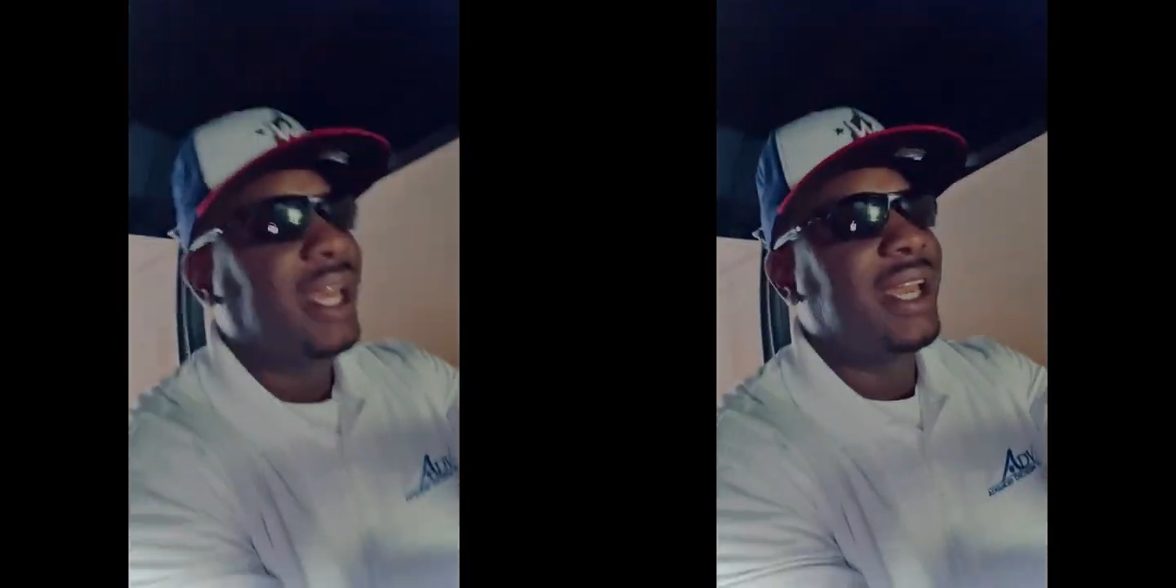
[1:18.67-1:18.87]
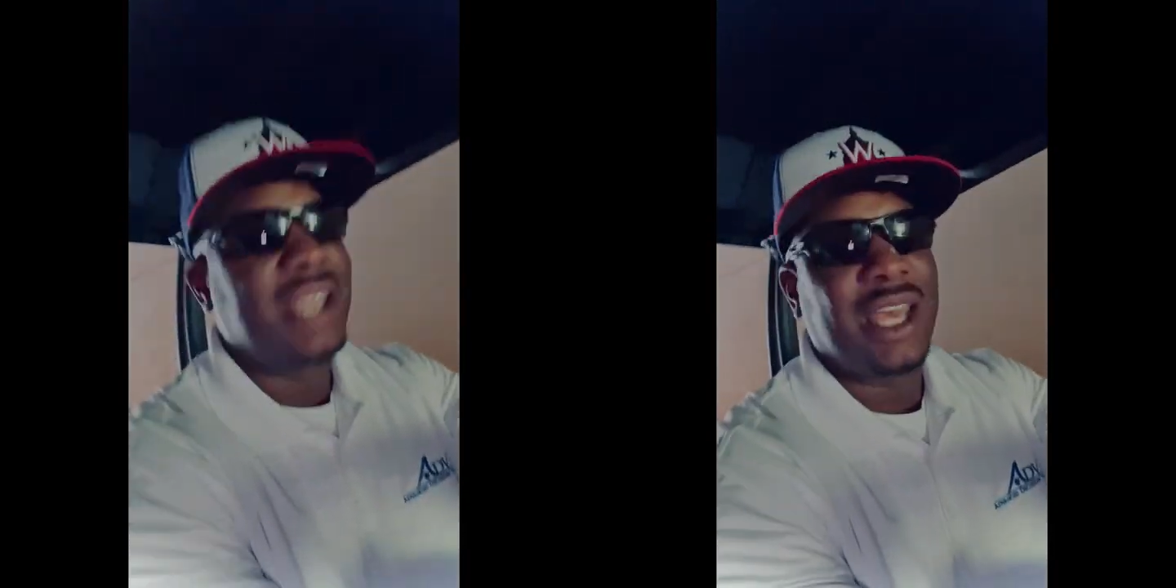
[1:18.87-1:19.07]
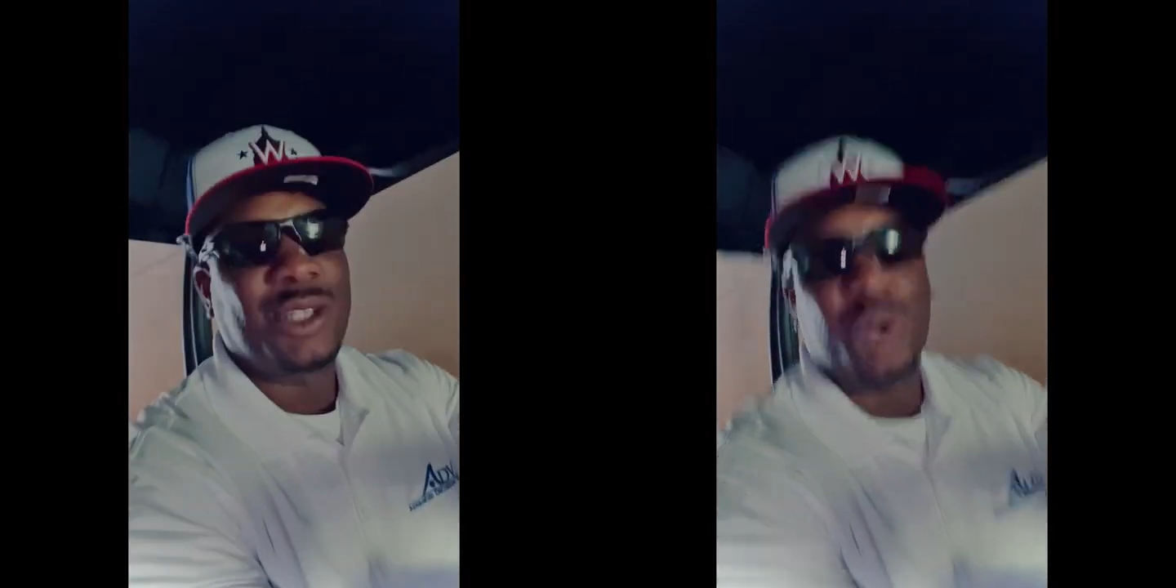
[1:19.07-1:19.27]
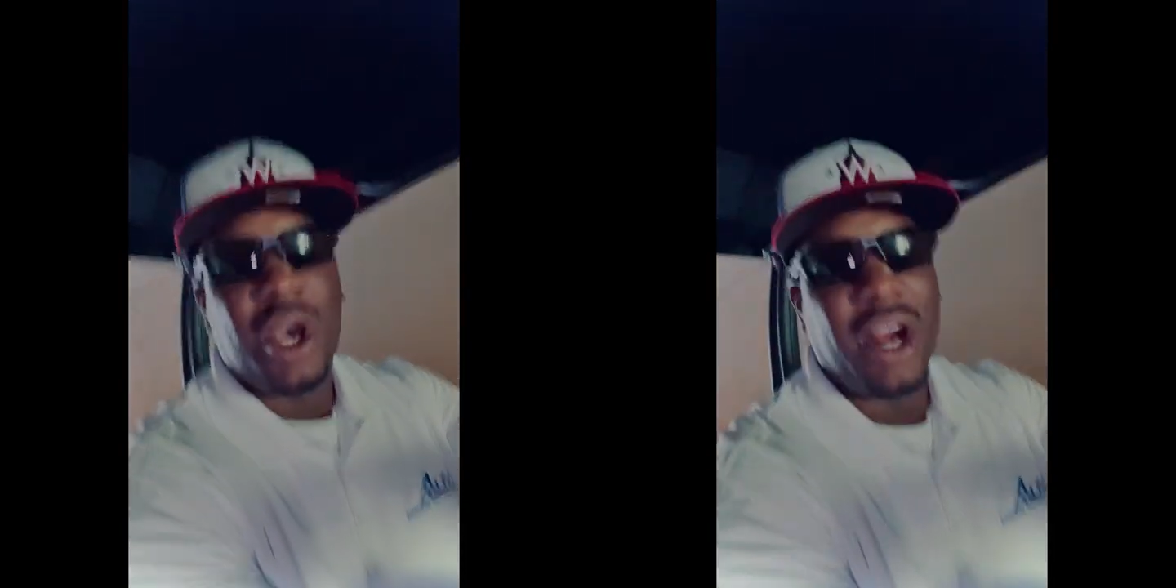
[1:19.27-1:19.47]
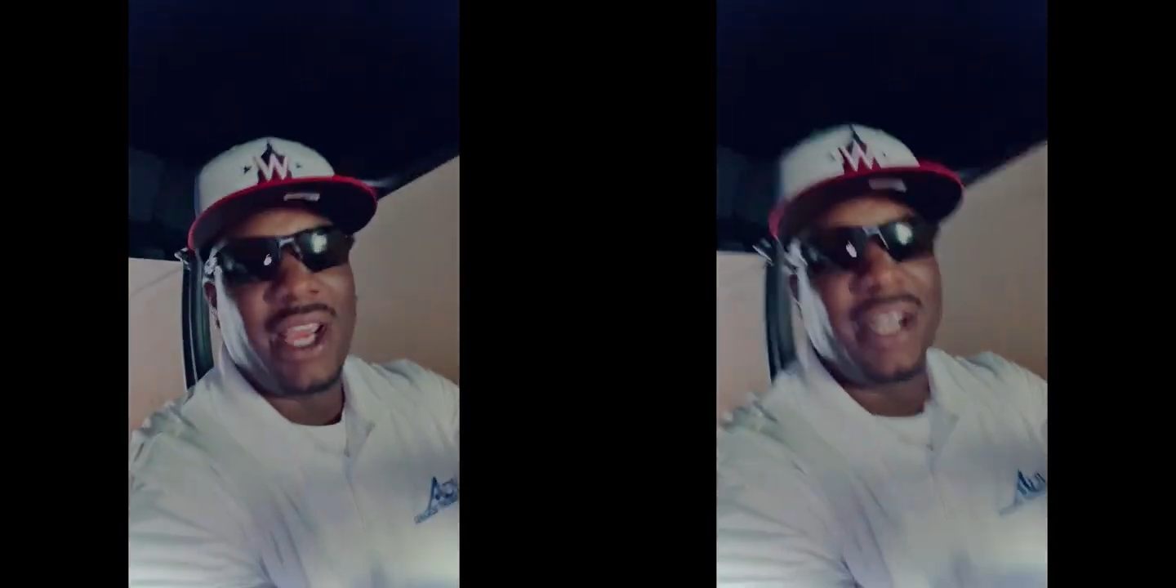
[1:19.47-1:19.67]
And yes, we
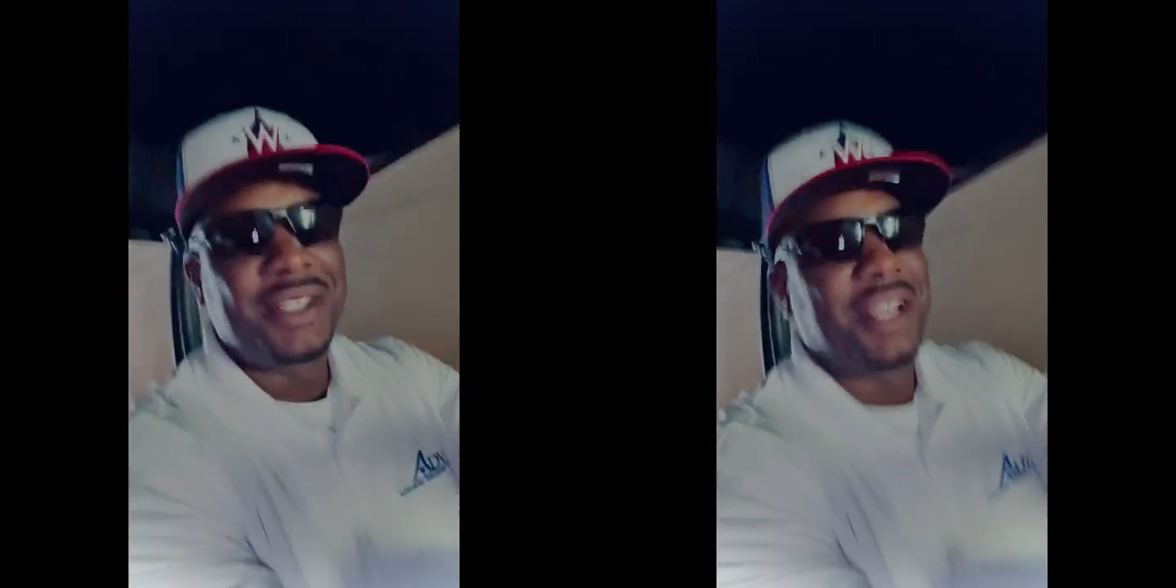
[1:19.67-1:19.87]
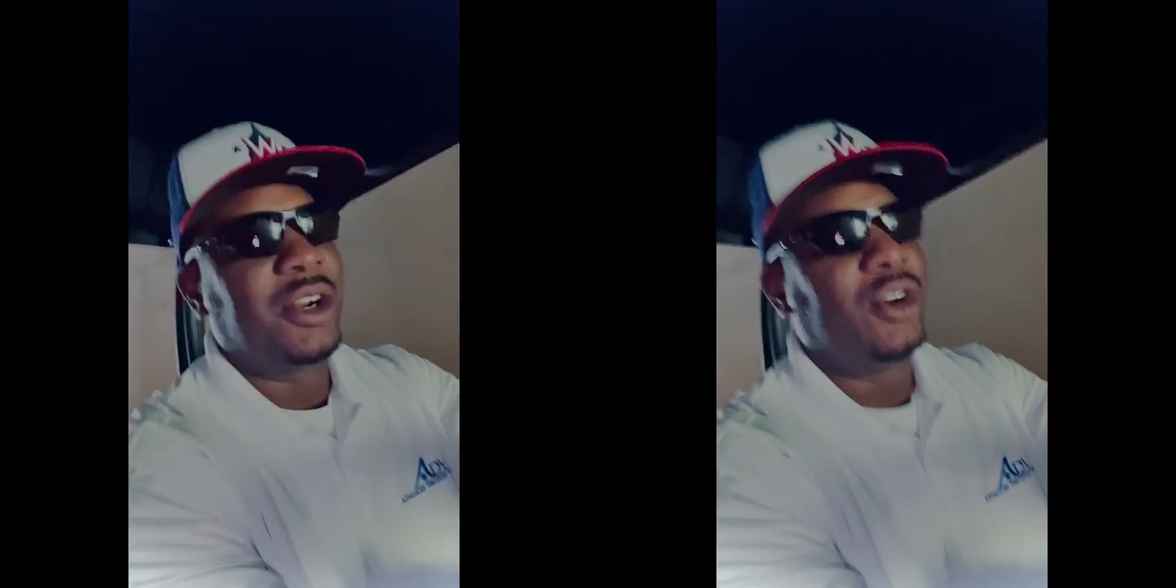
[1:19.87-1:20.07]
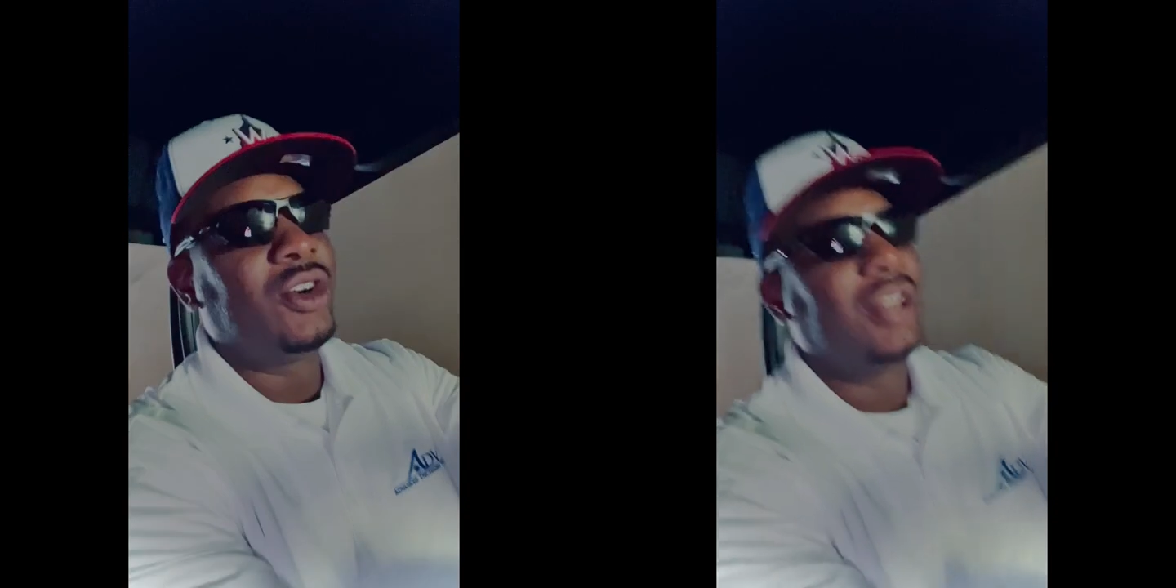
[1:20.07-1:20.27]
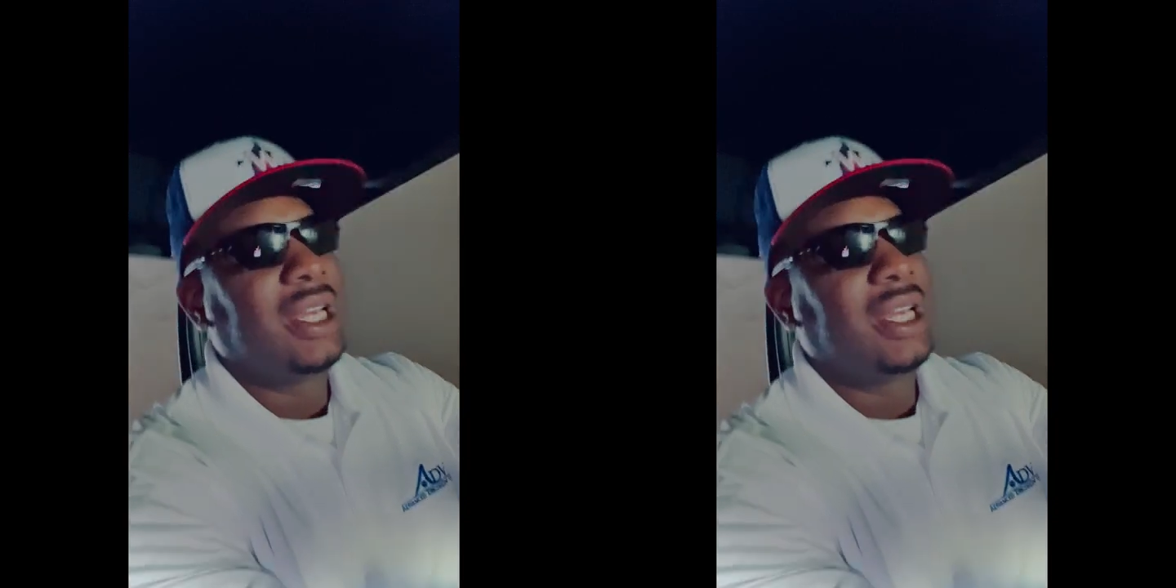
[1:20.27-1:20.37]
are in a tunnel.